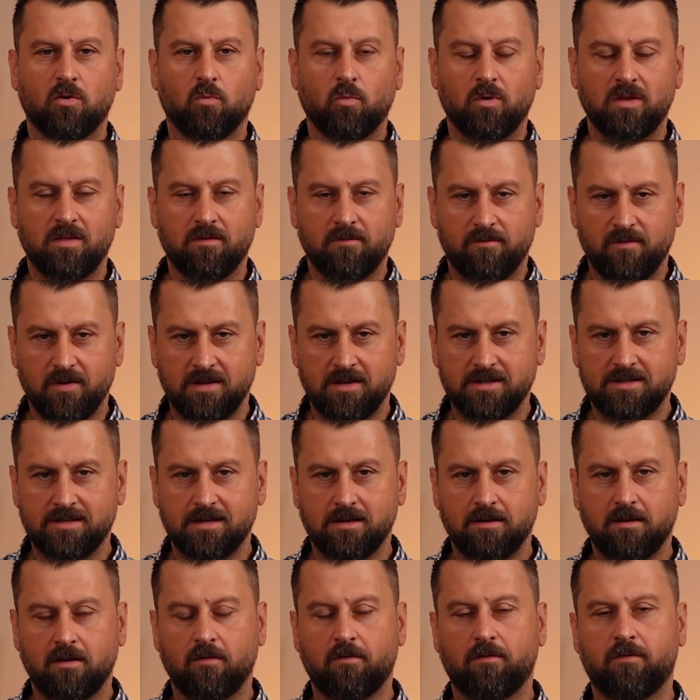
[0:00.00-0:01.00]
with
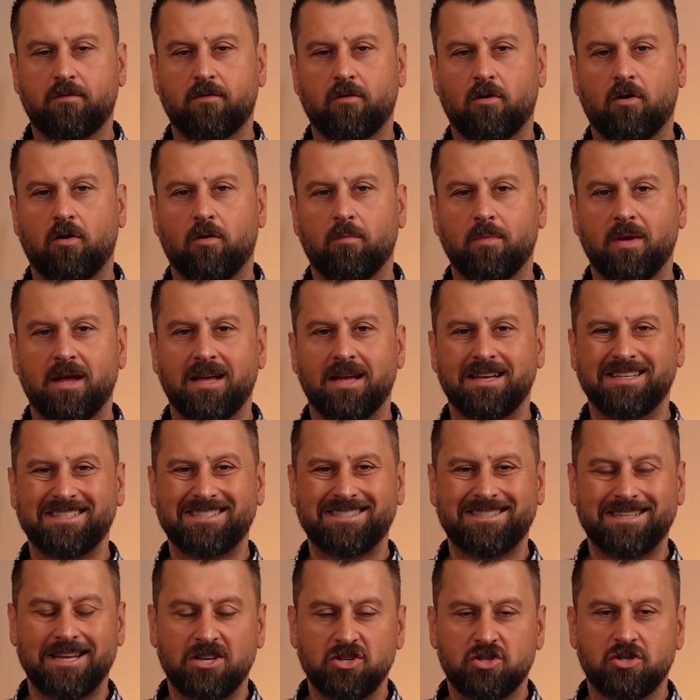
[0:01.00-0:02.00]
Vincent from
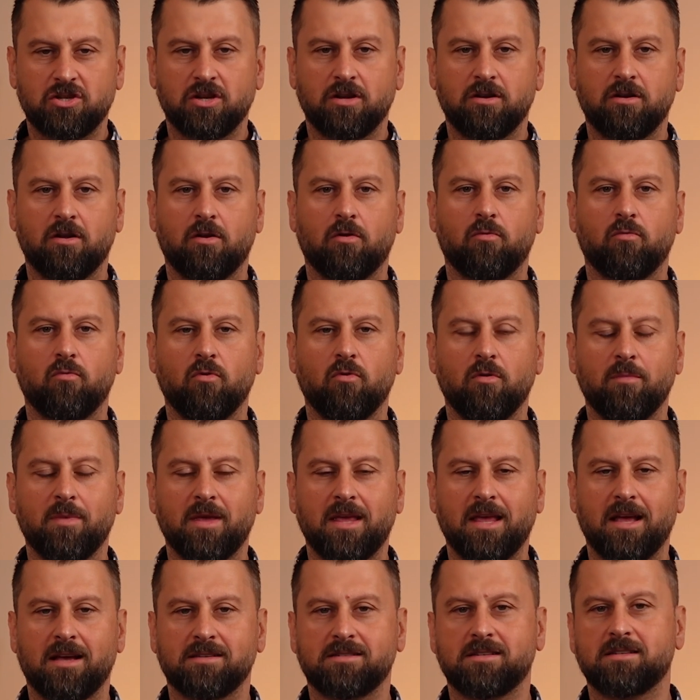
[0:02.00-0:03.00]
Ascension Rooming
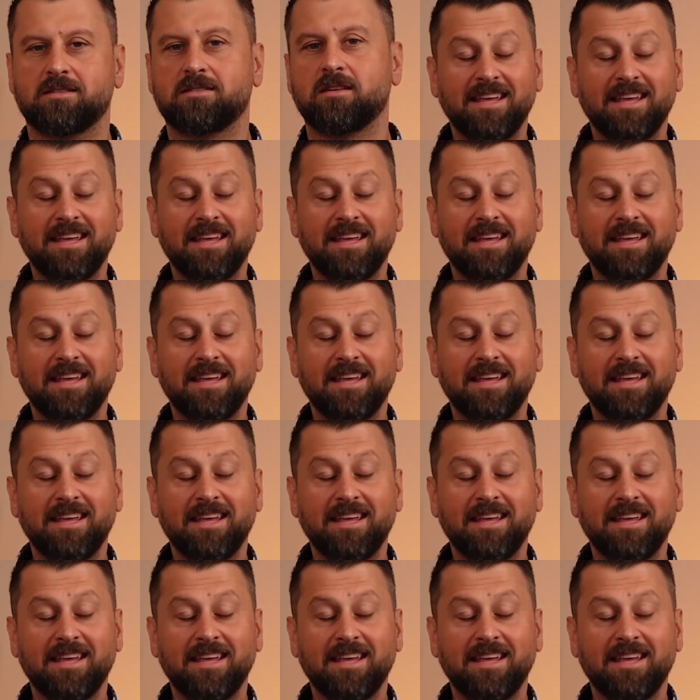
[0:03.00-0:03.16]
Houses.